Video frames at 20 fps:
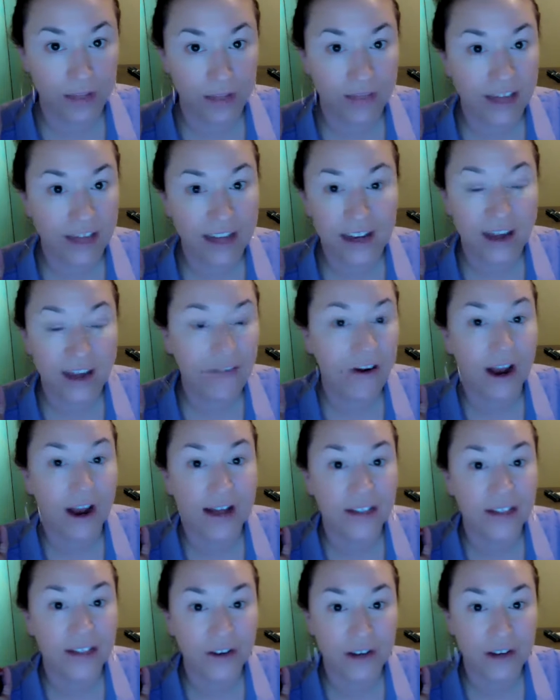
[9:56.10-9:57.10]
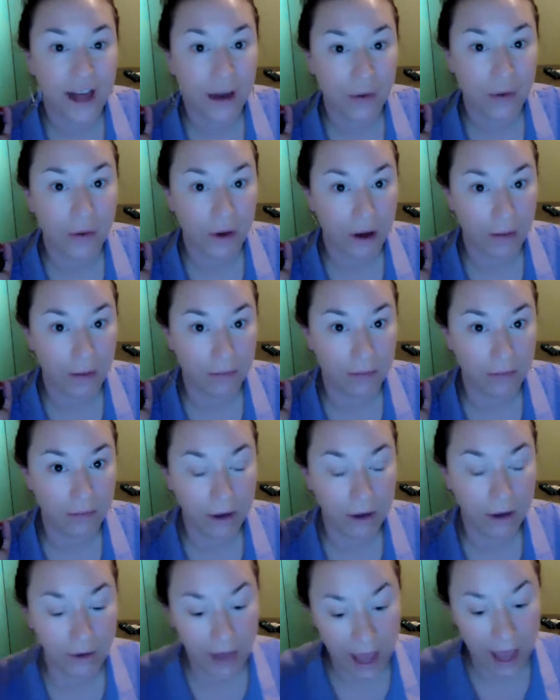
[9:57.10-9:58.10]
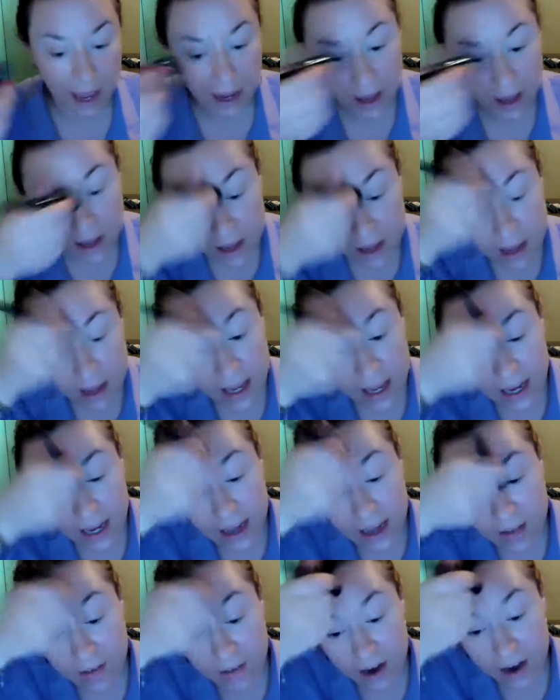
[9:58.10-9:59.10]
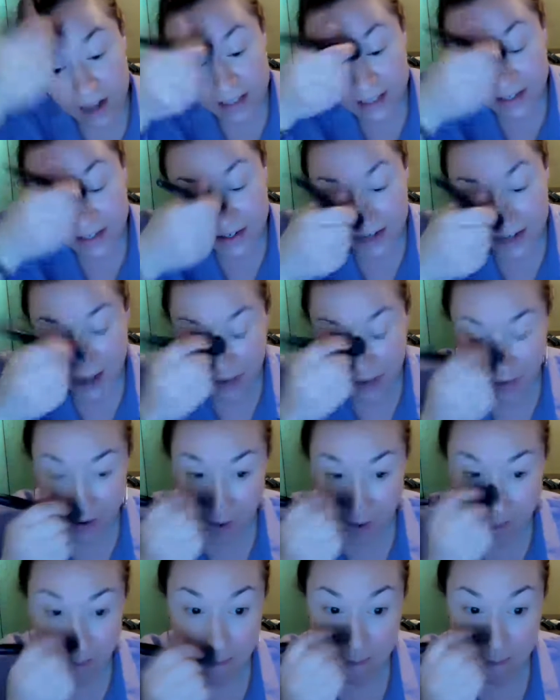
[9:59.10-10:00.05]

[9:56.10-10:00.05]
That never has a good outcome, okay? It never has a good outcome.